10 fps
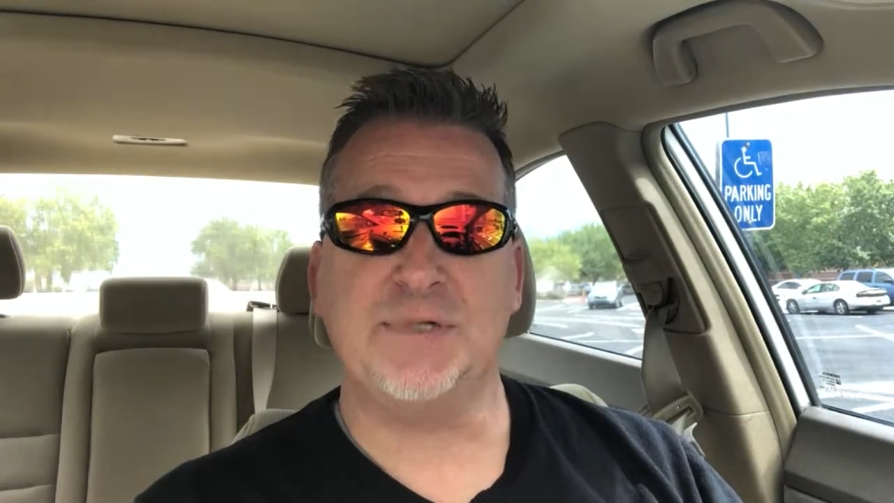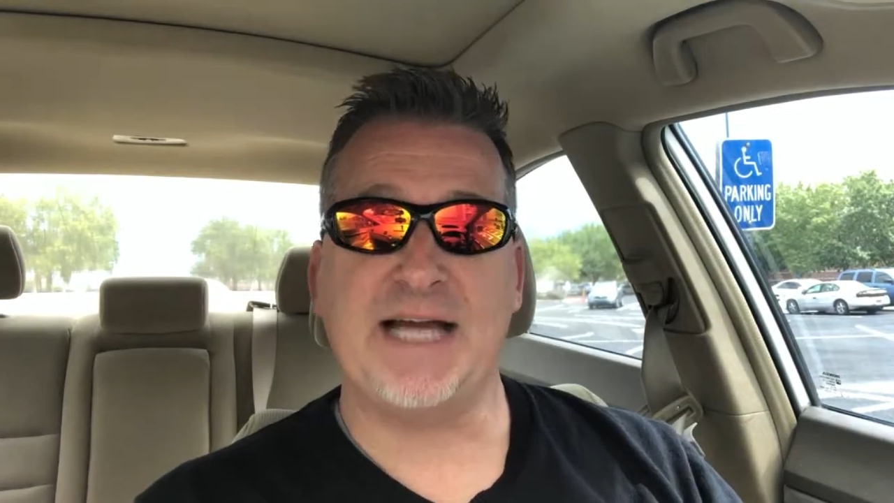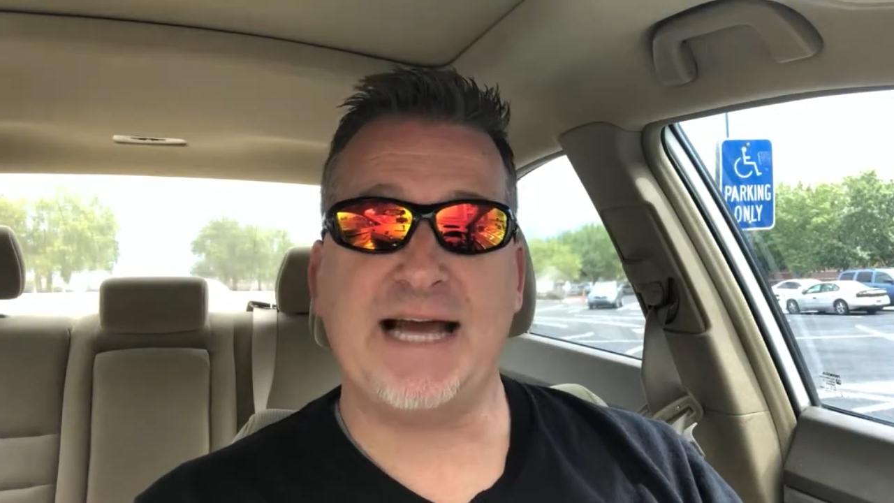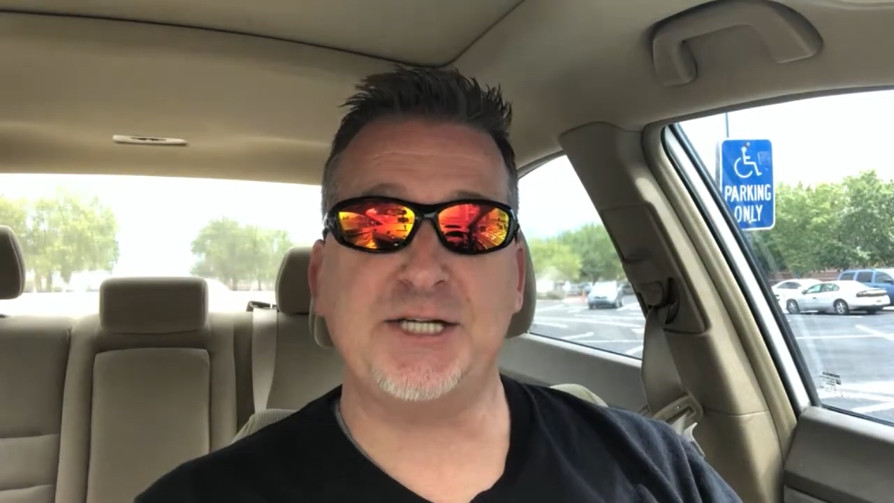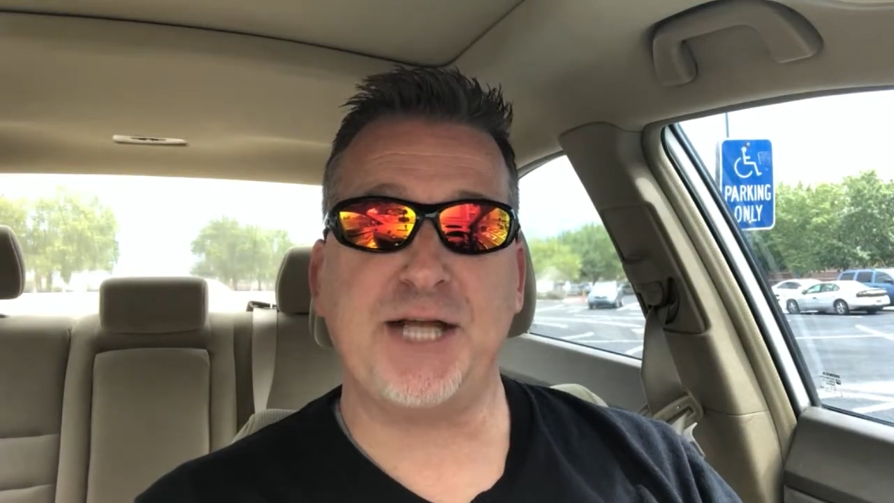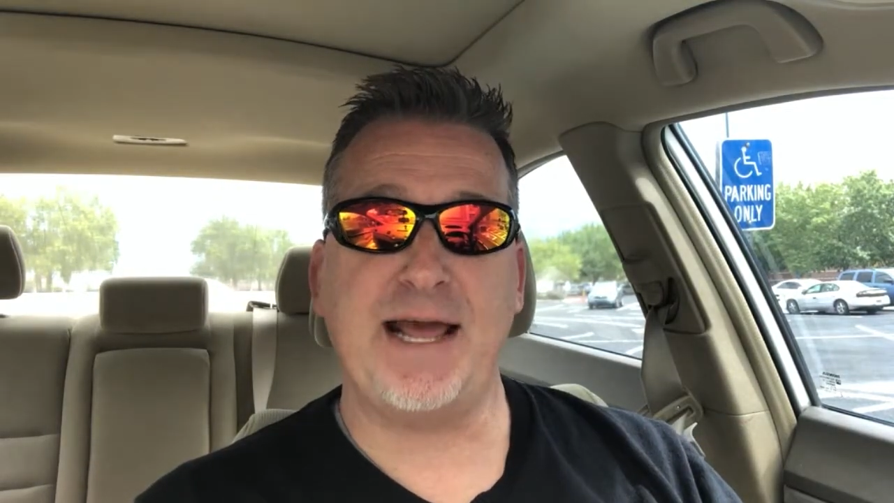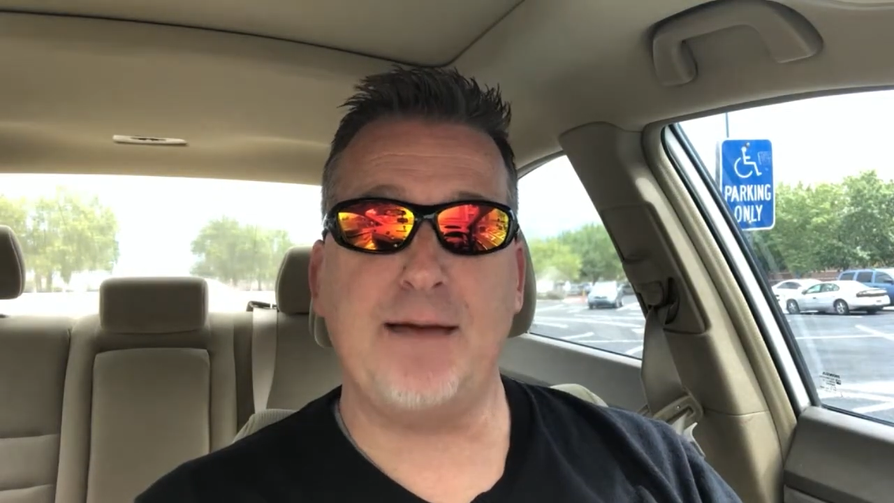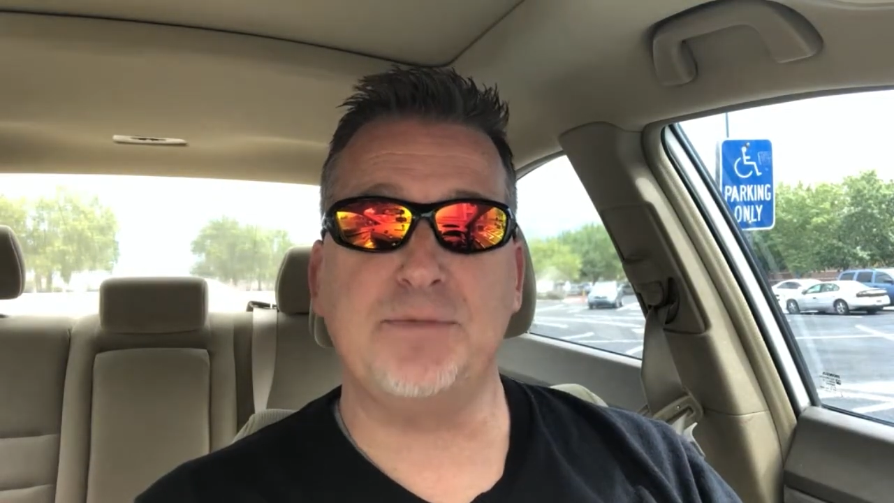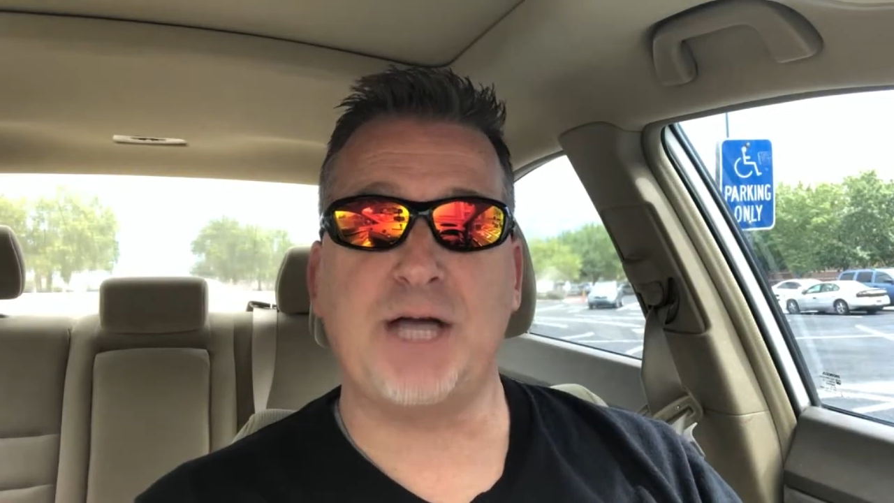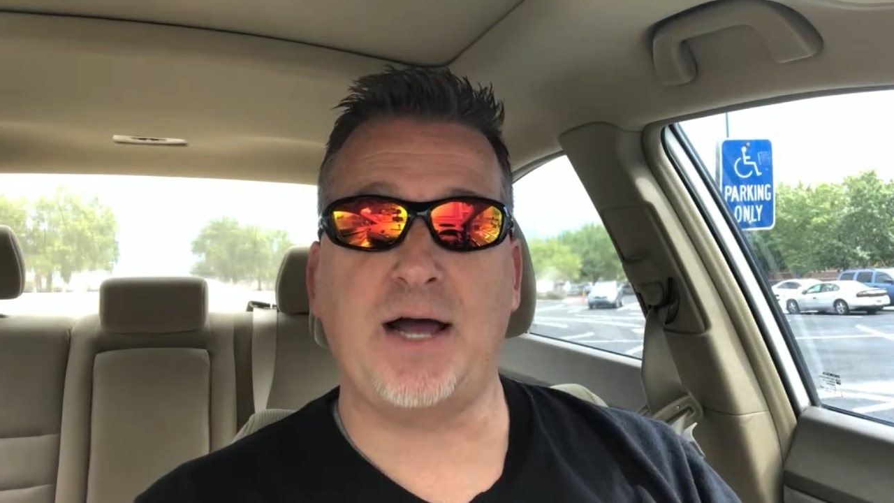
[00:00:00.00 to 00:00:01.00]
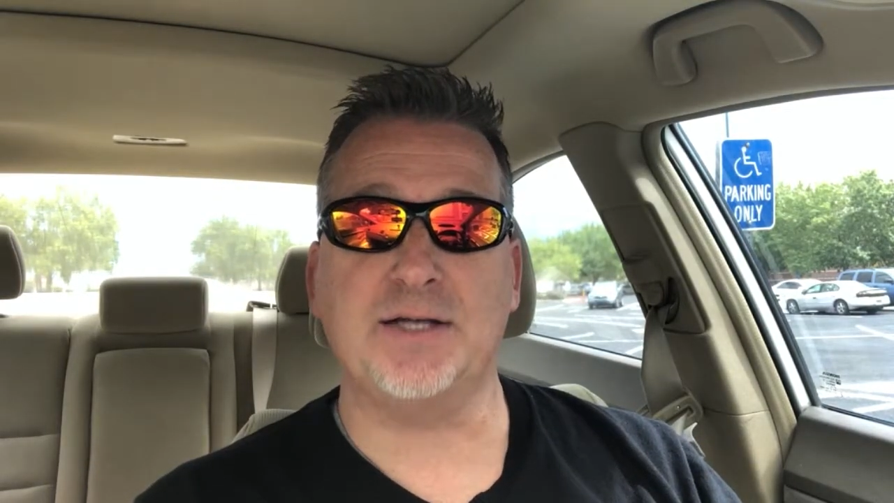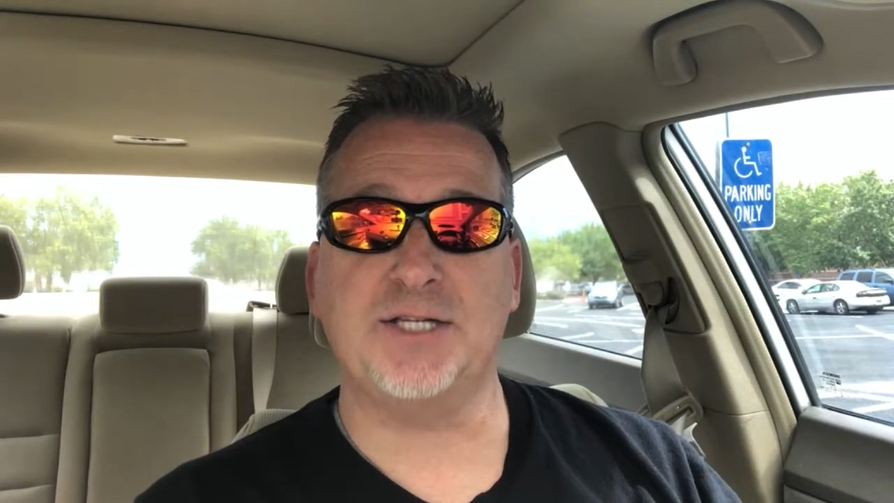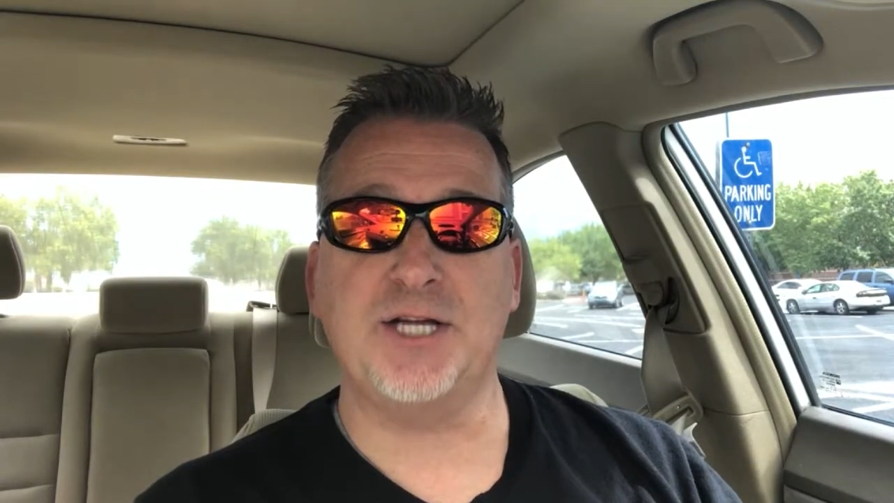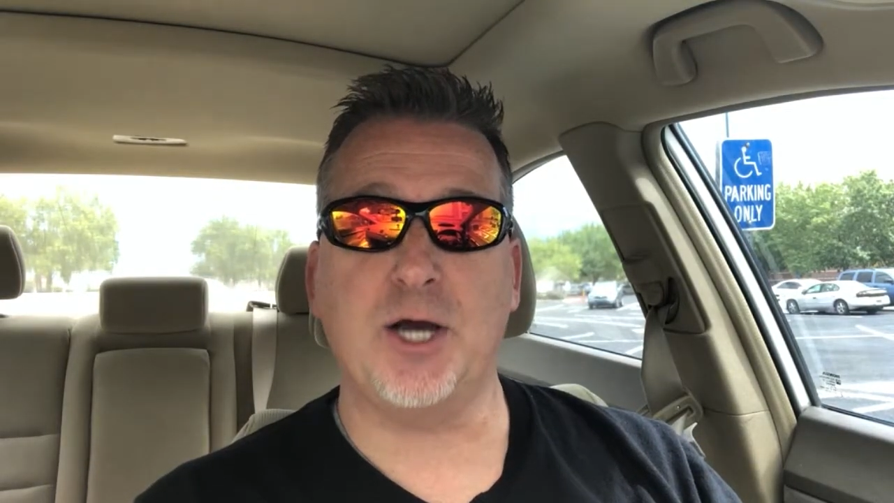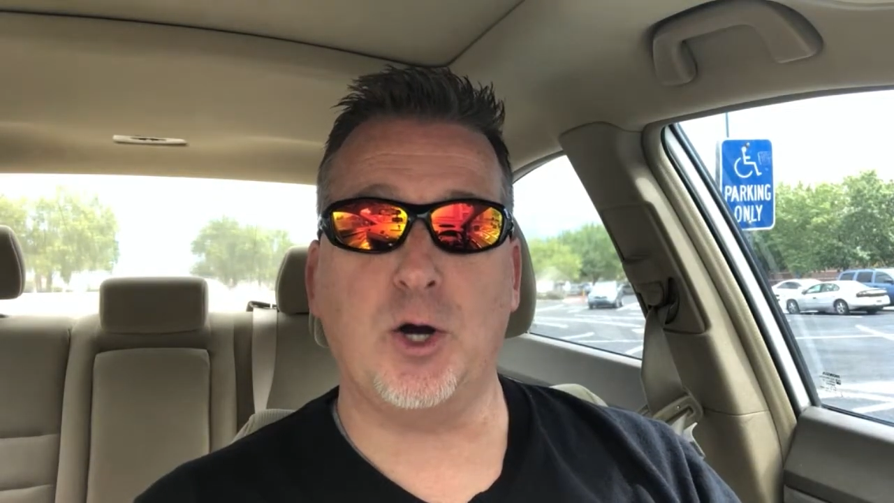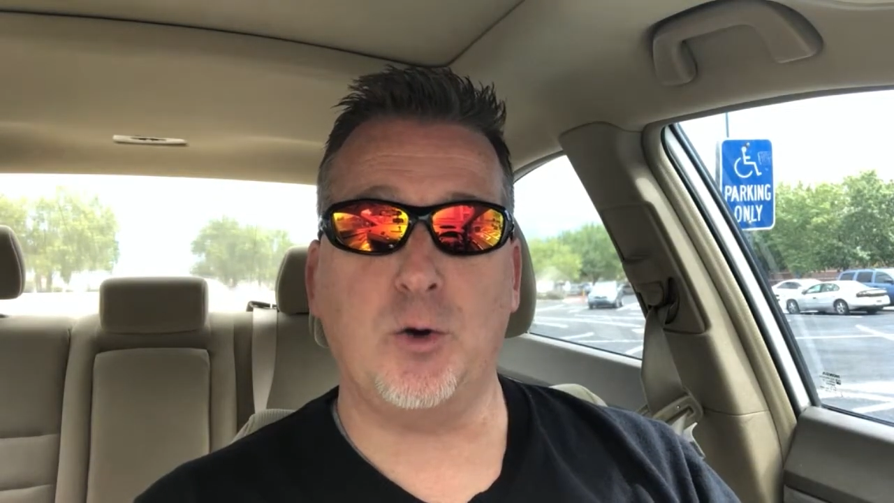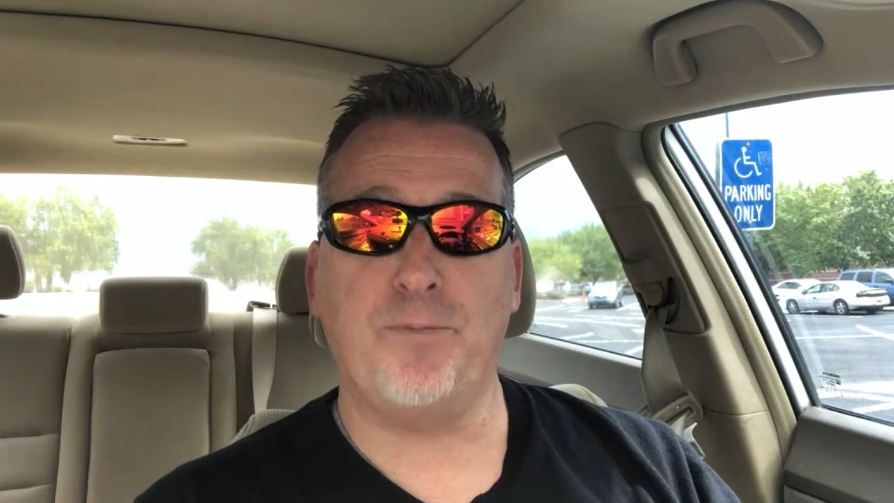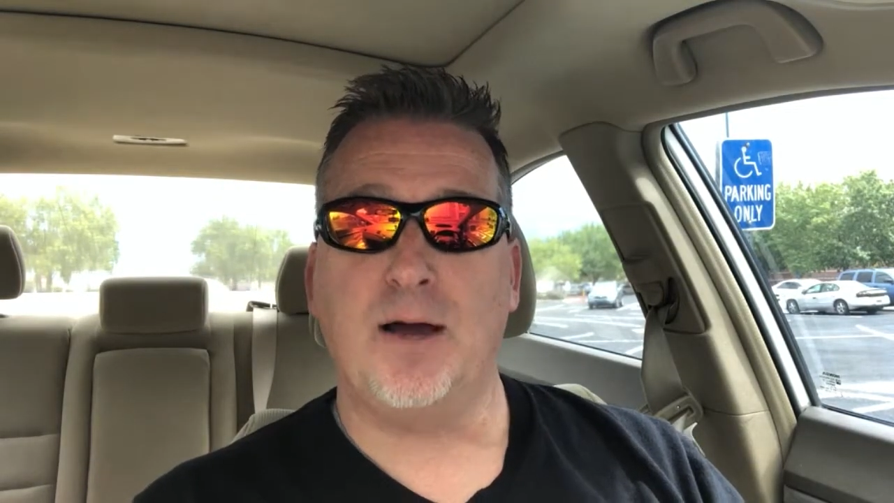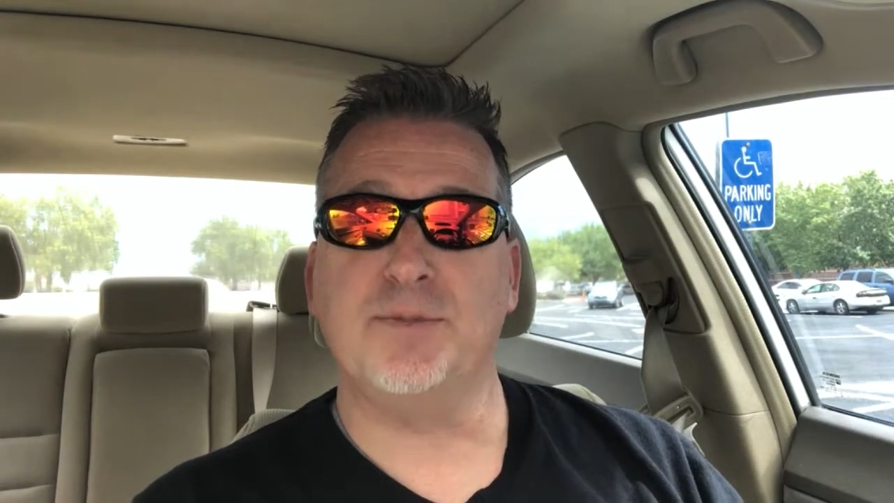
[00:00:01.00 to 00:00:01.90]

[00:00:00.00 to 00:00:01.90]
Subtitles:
dashcam.co.